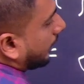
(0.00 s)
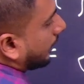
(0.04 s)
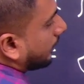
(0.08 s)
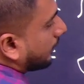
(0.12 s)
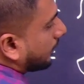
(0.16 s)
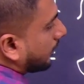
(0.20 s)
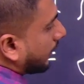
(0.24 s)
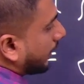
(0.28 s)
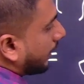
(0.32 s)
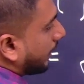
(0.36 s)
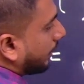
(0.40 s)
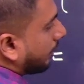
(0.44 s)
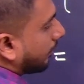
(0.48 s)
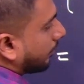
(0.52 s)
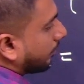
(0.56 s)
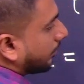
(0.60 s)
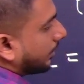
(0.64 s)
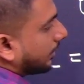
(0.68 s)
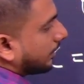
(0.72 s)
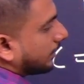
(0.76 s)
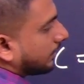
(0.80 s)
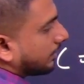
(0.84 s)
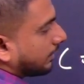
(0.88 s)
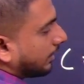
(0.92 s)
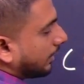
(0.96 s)
inside
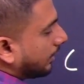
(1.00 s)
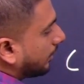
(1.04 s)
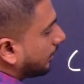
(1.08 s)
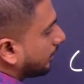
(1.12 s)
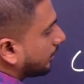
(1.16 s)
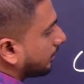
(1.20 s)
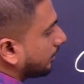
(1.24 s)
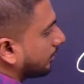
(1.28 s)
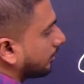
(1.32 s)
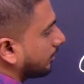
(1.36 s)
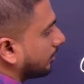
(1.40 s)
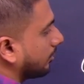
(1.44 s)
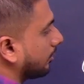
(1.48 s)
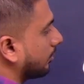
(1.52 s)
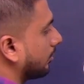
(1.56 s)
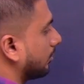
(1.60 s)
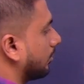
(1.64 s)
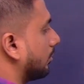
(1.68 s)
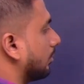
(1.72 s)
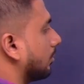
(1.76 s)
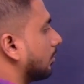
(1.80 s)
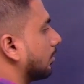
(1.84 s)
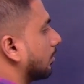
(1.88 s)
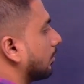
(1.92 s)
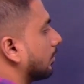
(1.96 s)
of this set?
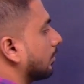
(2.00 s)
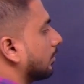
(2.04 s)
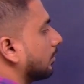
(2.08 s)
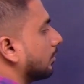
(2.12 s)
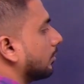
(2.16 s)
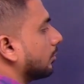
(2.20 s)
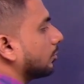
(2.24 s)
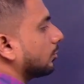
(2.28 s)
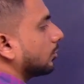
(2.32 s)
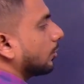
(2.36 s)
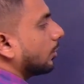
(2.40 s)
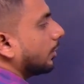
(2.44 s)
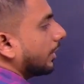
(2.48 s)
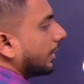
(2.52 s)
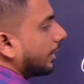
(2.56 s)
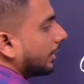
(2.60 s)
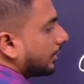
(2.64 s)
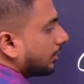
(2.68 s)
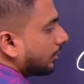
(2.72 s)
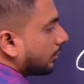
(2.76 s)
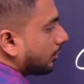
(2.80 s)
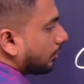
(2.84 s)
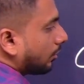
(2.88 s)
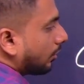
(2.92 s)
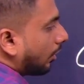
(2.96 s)
No. So
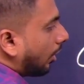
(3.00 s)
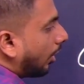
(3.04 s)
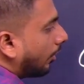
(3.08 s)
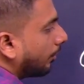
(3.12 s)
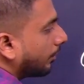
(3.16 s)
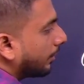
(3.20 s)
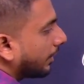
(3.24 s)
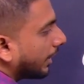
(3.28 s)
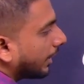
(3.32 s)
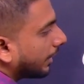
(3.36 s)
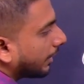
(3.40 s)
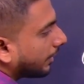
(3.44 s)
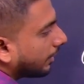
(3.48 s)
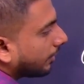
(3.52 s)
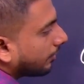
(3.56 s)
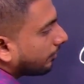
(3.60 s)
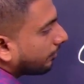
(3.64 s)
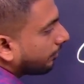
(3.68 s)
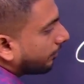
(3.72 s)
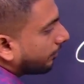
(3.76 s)
it stopped at a